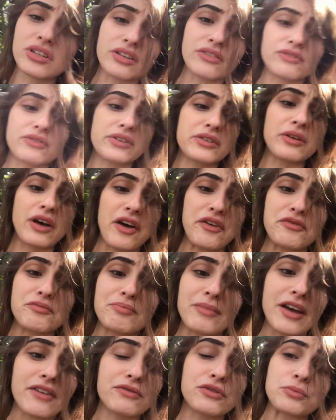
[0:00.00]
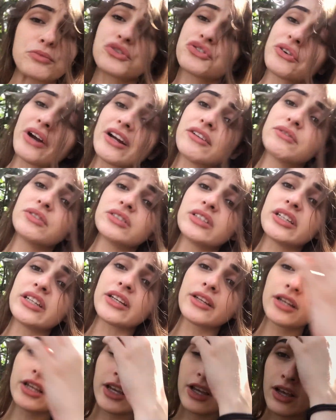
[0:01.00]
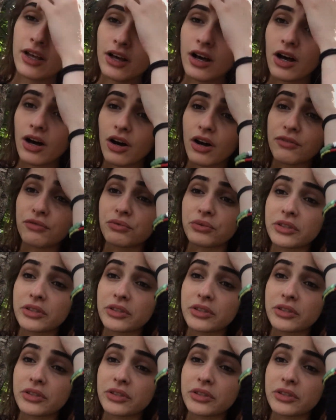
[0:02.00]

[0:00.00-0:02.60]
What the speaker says: I've met from traveling have